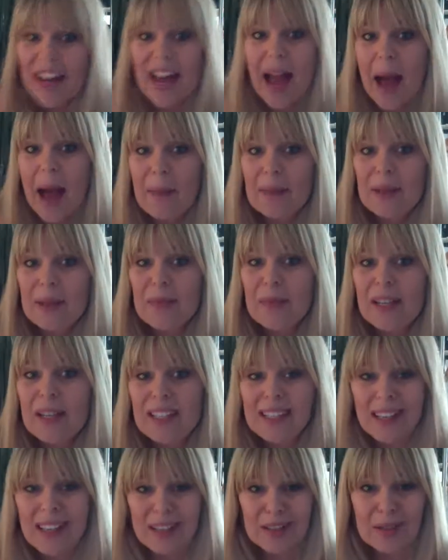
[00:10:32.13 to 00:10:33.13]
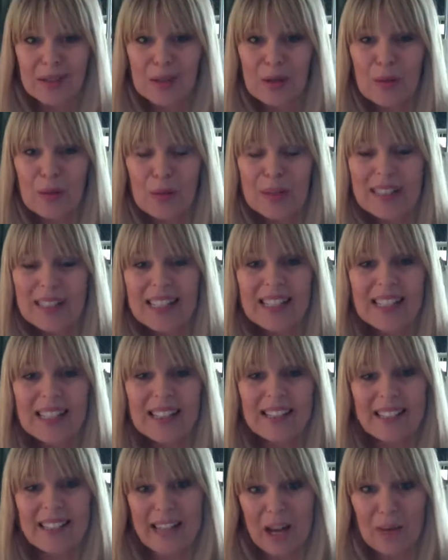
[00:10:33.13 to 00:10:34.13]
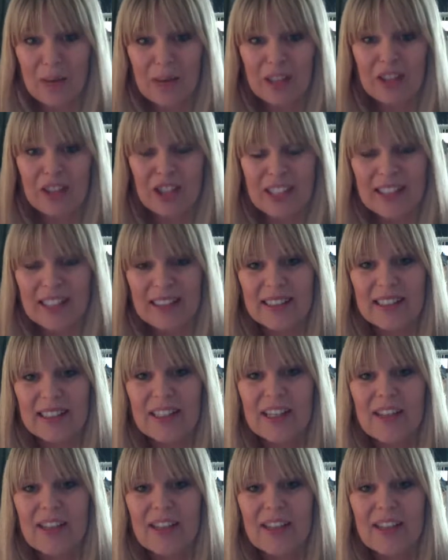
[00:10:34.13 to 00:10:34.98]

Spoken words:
It happened to be a size 2 petite Talbot jeans.